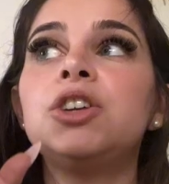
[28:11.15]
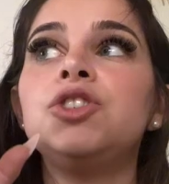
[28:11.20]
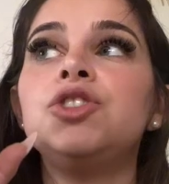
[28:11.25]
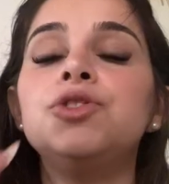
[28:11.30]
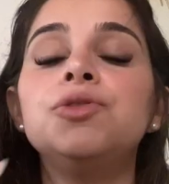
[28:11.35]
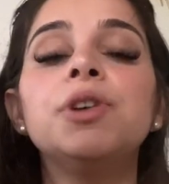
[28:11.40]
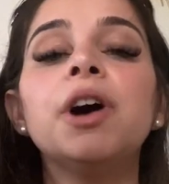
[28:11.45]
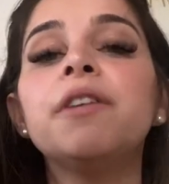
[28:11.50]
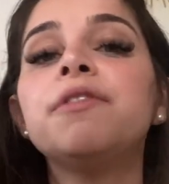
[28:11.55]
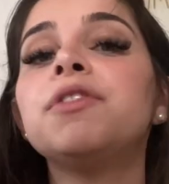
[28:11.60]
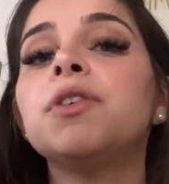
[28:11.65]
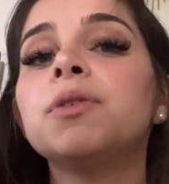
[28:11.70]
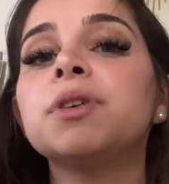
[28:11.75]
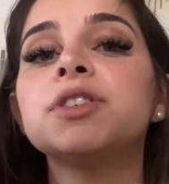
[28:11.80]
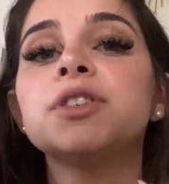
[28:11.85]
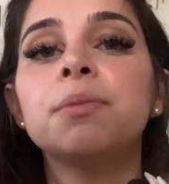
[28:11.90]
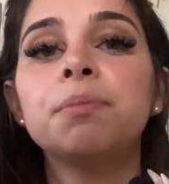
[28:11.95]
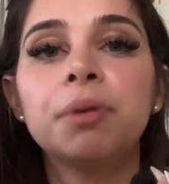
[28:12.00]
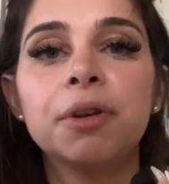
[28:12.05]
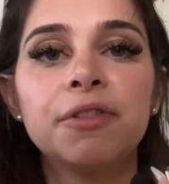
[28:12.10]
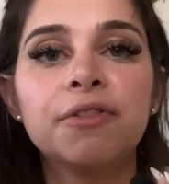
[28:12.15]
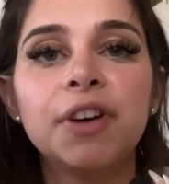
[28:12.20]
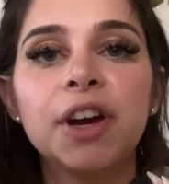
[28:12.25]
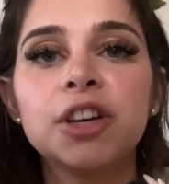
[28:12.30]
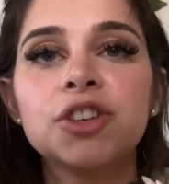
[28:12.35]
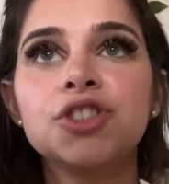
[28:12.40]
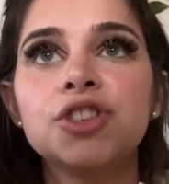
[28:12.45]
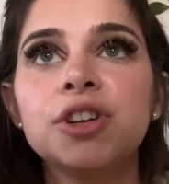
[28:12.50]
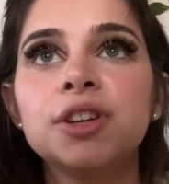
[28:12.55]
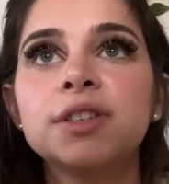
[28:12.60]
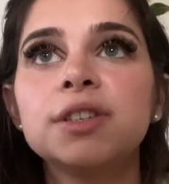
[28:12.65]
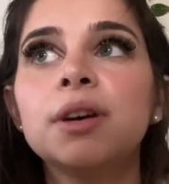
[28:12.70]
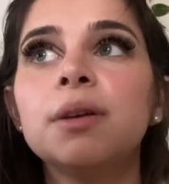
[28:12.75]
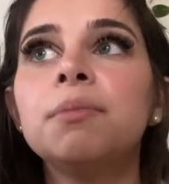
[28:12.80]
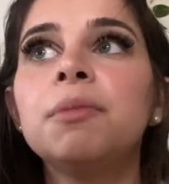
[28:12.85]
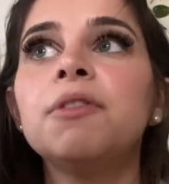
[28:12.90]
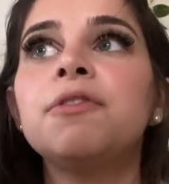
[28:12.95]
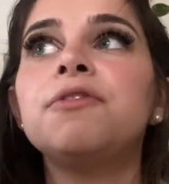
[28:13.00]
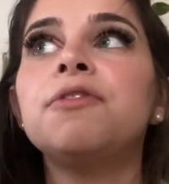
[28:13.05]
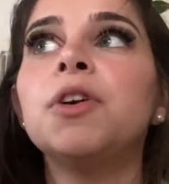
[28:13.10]
Do not focus on
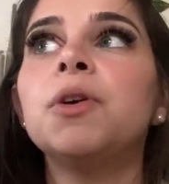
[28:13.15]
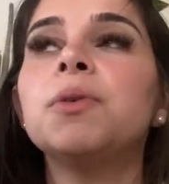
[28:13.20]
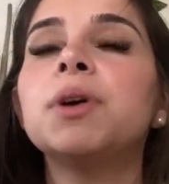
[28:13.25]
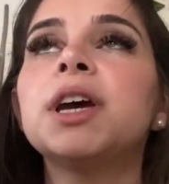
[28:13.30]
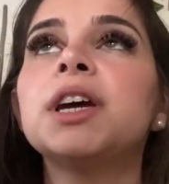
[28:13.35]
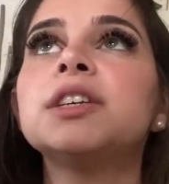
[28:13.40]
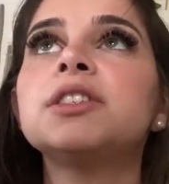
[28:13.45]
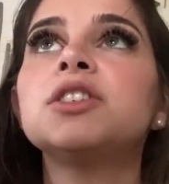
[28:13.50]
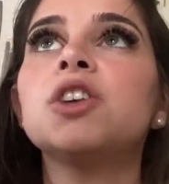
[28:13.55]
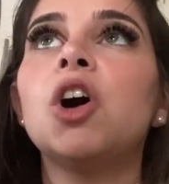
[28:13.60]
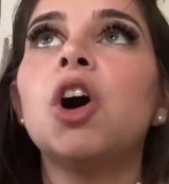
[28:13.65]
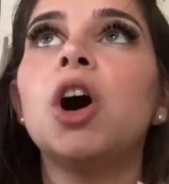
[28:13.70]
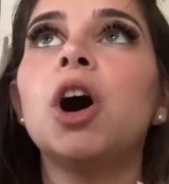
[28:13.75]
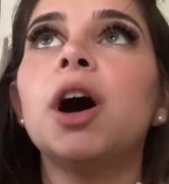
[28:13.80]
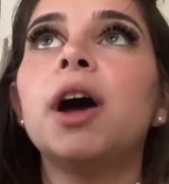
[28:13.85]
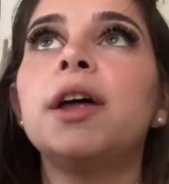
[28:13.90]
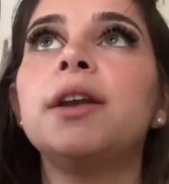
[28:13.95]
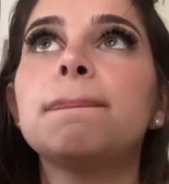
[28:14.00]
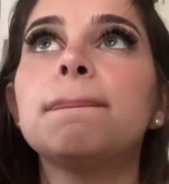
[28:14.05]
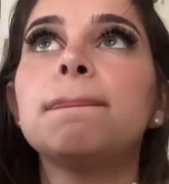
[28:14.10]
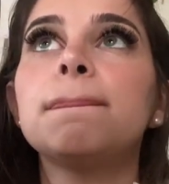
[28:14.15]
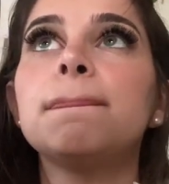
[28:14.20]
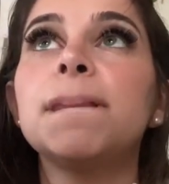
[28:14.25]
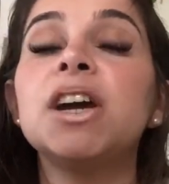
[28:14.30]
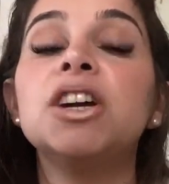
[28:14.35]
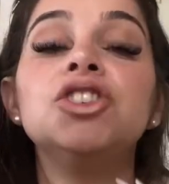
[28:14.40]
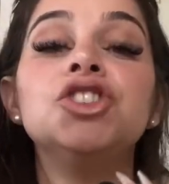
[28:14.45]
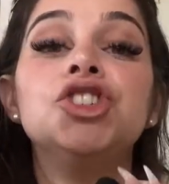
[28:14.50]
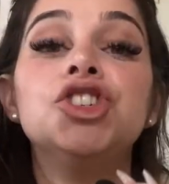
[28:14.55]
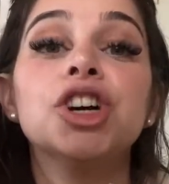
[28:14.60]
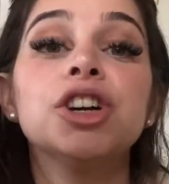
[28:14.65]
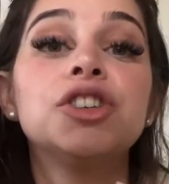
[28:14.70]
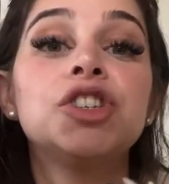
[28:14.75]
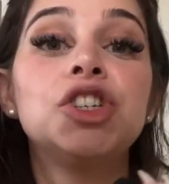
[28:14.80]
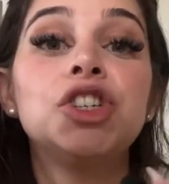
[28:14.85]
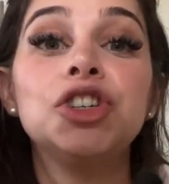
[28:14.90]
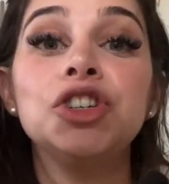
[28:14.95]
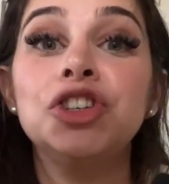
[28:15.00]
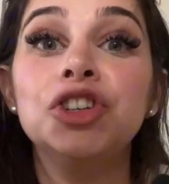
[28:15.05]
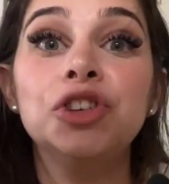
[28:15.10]
perfectionism. Focus on
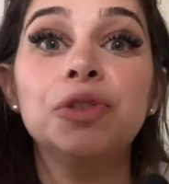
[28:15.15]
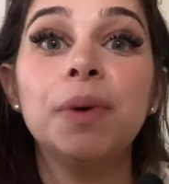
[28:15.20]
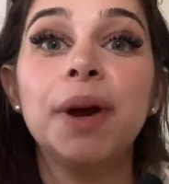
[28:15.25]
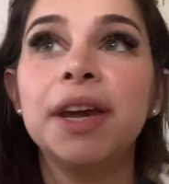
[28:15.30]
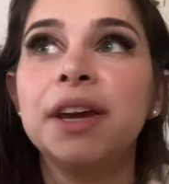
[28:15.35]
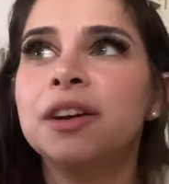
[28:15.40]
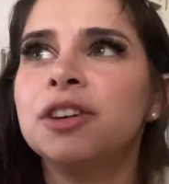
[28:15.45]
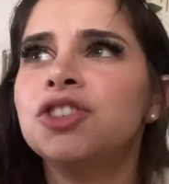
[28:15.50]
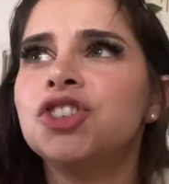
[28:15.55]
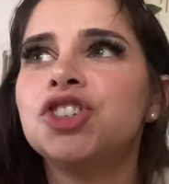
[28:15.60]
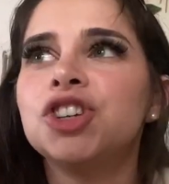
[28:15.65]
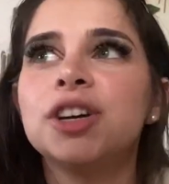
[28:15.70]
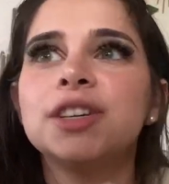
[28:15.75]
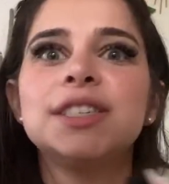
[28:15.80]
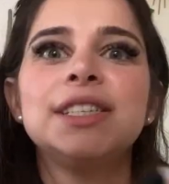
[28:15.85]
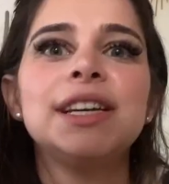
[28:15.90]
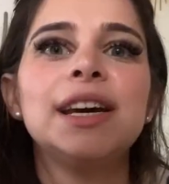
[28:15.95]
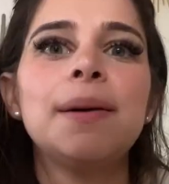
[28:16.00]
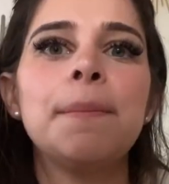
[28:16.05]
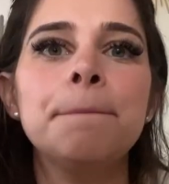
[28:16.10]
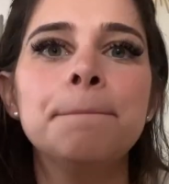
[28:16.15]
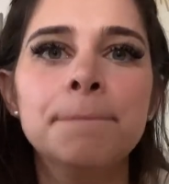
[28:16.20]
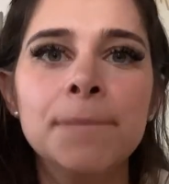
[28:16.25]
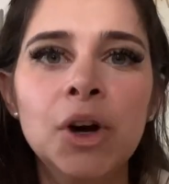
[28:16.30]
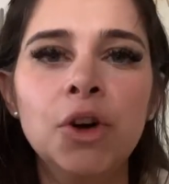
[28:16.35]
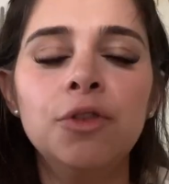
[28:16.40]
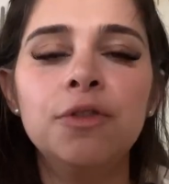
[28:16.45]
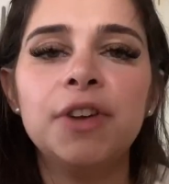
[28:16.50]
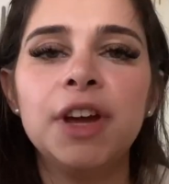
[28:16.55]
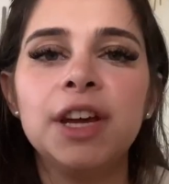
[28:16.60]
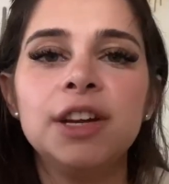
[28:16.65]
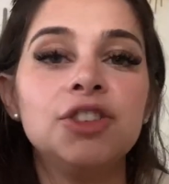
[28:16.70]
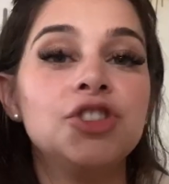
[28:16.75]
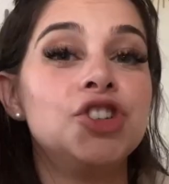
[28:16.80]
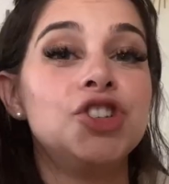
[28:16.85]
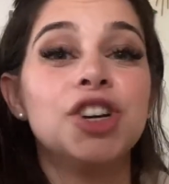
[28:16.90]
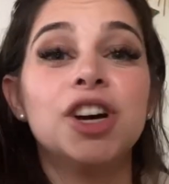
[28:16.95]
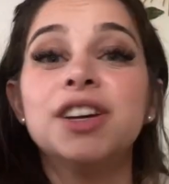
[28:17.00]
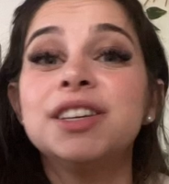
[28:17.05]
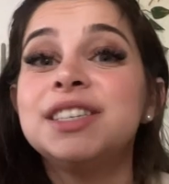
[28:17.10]
just doing, just
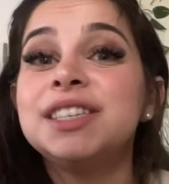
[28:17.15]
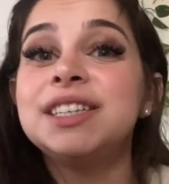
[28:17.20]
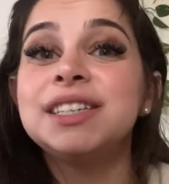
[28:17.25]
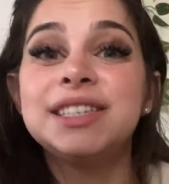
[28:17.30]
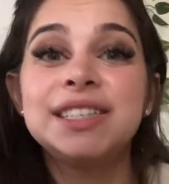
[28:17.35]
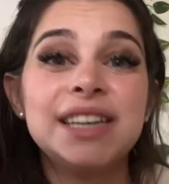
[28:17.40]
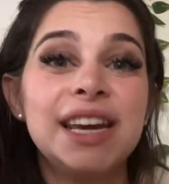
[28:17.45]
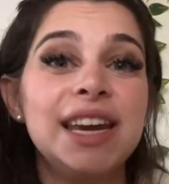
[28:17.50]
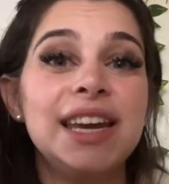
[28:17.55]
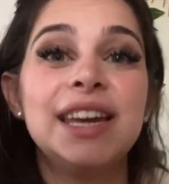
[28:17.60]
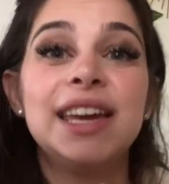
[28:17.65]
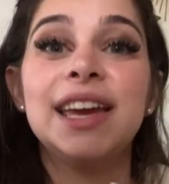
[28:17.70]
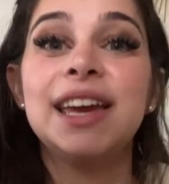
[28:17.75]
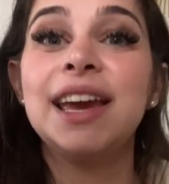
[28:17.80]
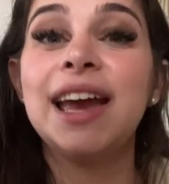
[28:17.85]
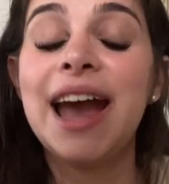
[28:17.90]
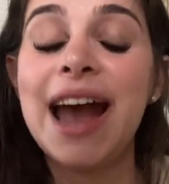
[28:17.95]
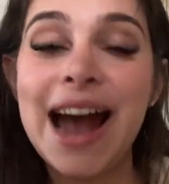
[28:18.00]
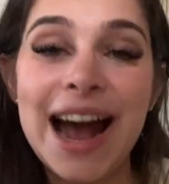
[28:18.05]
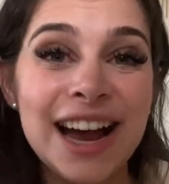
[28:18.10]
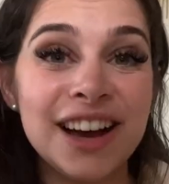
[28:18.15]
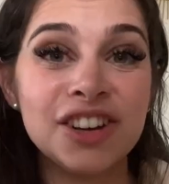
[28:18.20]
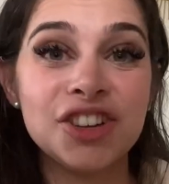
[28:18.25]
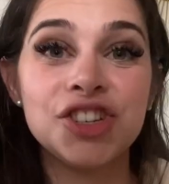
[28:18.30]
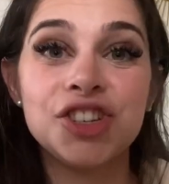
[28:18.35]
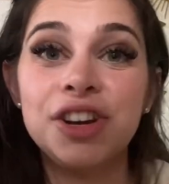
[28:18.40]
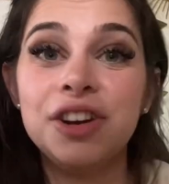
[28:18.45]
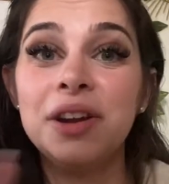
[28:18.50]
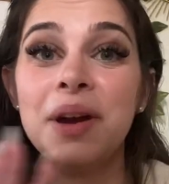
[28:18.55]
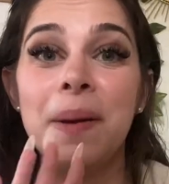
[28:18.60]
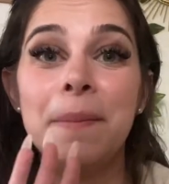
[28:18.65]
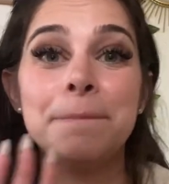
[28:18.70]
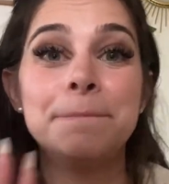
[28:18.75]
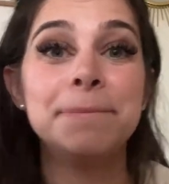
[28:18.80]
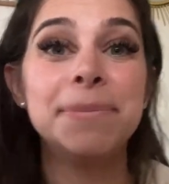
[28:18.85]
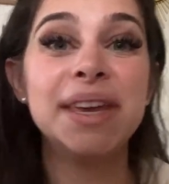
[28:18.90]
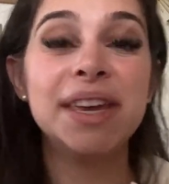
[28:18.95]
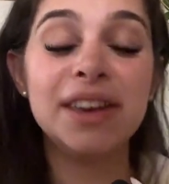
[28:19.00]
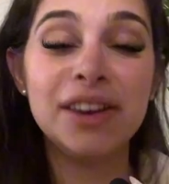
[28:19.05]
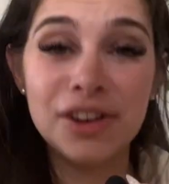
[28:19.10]
moving, just taking action,
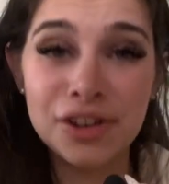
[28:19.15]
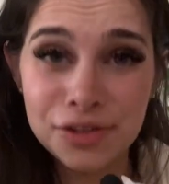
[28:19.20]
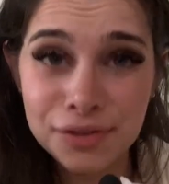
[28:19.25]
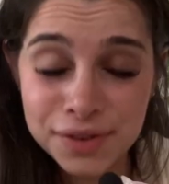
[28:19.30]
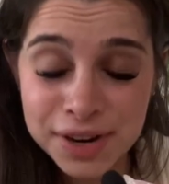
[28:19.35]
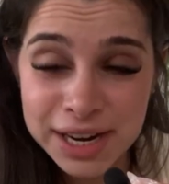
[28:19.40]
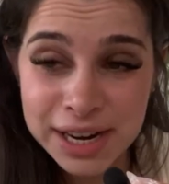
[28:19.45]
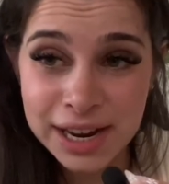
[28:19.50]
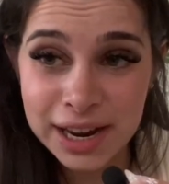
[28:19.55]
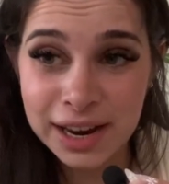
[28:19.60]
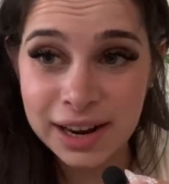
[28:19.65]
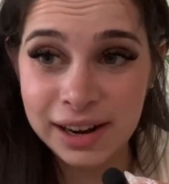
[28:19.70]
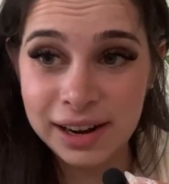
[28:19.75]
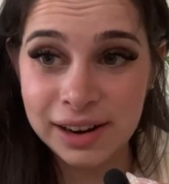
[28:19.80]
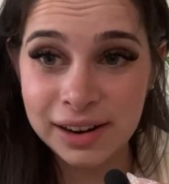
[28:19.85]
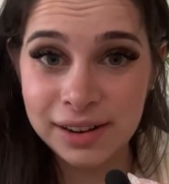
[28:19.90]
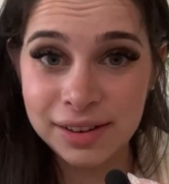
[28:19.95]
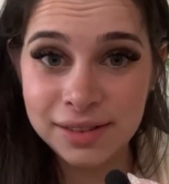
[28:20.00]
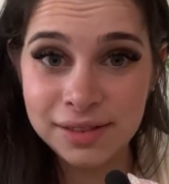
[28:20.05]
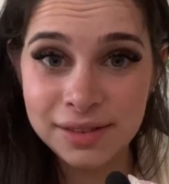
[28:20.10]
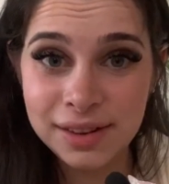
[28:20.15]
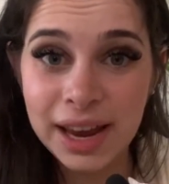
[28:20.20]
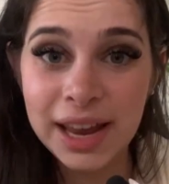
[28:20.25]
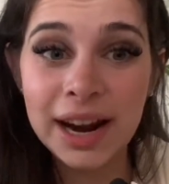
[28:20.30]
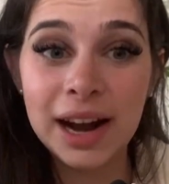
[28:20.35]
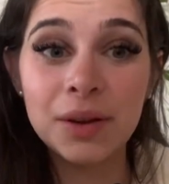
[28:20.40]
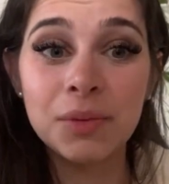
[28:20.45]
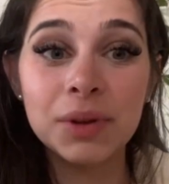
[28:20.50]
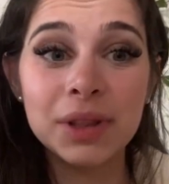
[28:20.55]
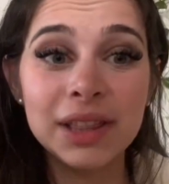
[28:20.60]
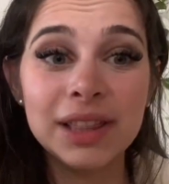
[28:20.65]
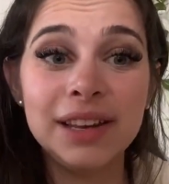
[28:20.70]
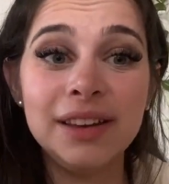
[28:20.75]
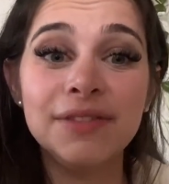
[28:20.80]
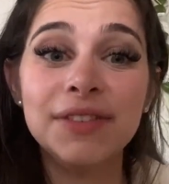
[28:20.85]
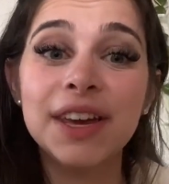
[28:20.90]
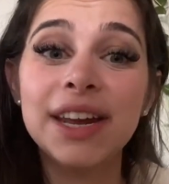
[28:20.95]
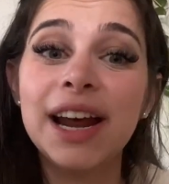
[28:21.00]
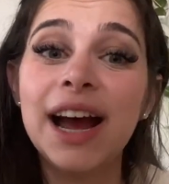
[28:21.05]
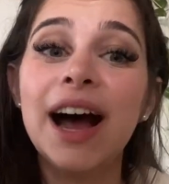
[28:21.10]
period. And I will
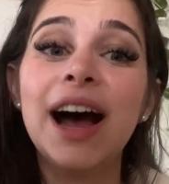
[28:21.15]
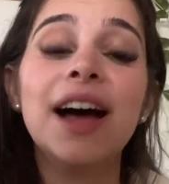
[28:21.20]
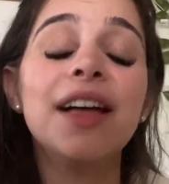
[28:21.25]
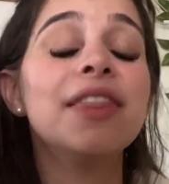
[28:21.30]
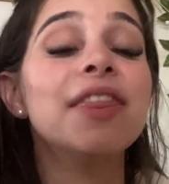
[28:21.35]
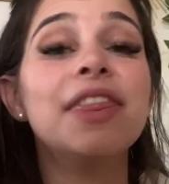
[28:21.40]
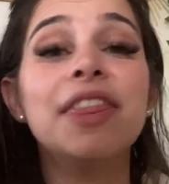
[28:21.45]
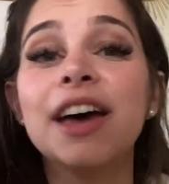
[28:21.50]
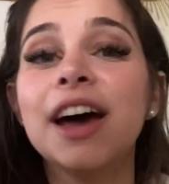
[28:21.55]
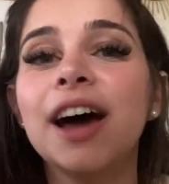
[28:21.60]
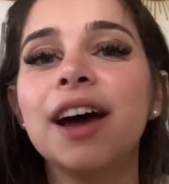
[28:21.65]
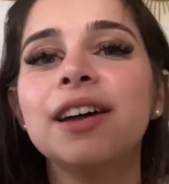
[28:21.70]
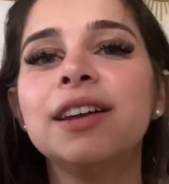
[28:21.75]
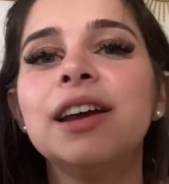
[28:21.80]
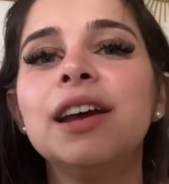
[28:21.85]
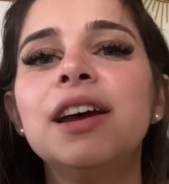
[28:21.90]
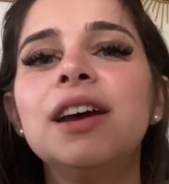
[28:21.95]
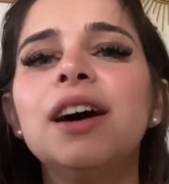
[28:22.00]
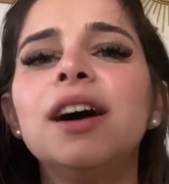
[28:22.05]
leave it at that.